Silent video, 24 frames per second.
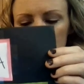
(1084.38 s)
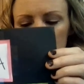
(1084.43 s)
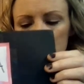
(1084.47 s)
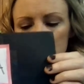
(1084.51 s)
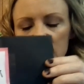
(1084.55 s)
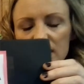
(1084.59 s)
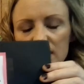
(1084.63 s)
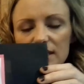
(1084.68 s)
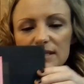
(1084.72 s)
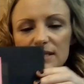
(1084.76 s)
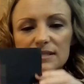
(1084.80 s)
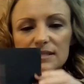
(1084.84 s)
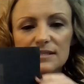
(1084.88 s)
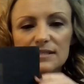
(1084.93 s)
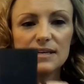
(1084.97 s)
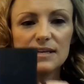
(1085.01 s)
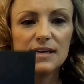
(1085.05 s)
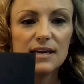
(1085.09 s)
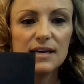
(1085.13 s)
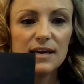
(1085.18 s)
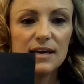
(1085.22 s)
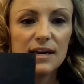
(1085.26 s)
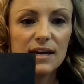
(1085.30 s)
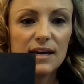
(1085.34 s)
is,
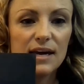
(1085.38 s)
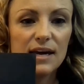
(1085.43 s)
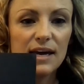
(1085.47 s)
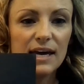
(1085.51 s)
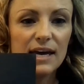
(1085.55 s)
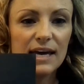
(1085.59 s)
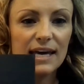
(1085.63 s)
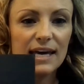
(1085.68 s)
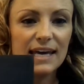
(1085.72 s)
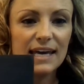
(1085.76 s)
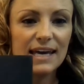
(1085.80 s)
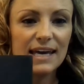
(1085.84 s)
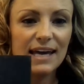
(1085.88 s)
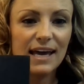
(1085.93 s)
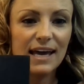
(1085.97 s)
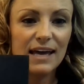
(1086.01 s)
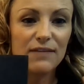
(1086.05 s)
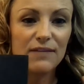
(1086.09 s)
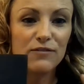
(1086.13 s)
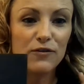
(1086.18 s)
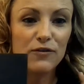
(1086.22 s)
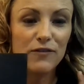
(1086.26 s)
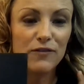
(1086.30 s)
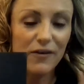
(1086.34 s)
if
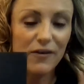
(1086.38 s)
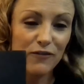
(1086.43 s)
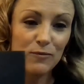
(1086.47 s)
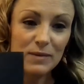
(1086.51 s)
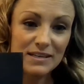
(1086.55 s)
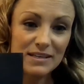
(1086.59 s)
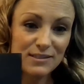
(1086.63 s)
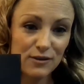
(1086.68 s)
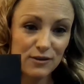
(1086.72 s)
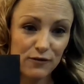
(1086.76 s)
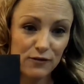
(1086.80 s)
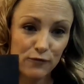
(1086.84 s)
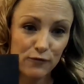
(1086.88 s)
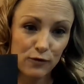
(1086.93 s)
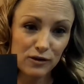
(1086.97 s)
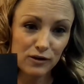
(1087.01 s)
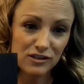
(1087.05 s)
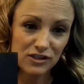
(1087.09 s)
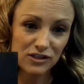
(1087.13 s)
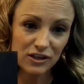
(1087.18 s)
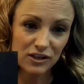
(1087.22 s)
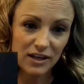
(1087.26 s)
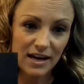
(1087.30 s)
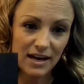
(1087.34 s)
you've ever been to a 4th of
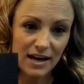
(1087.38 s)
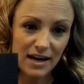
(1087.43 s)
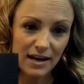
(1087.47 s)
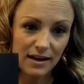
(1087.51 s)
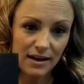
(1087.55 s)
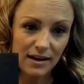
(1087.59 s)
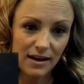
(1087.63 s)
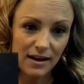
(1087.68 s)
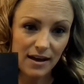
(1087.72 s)
July